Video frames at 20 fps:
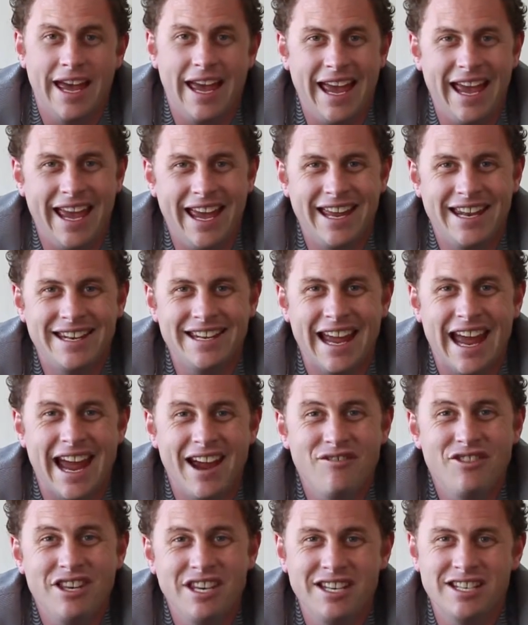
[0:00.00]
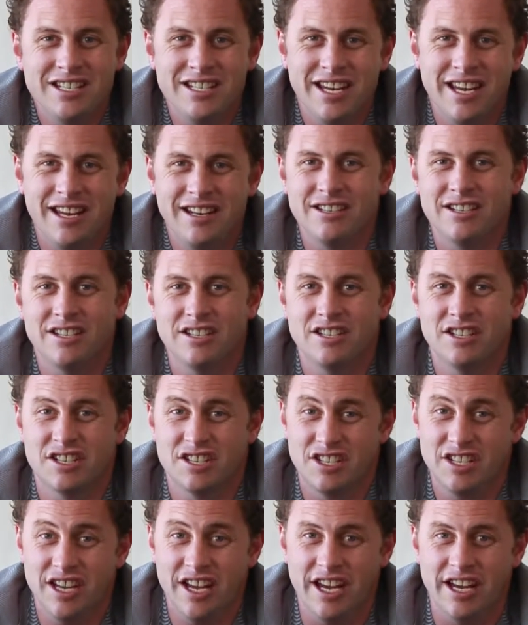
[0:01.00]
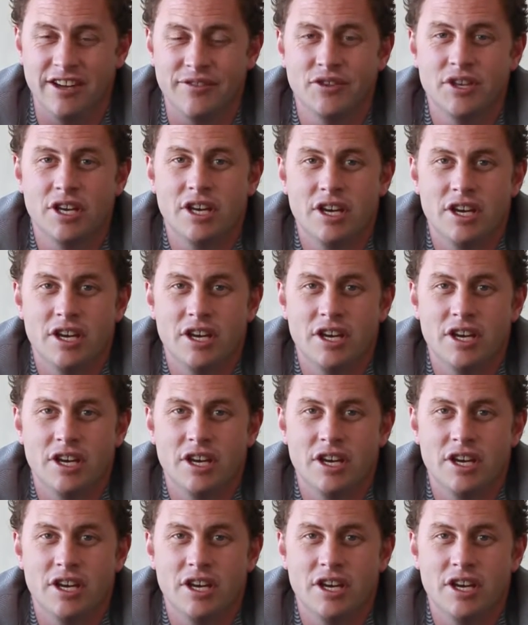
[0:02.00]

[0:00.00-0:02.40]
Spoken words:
and have the intent to stay.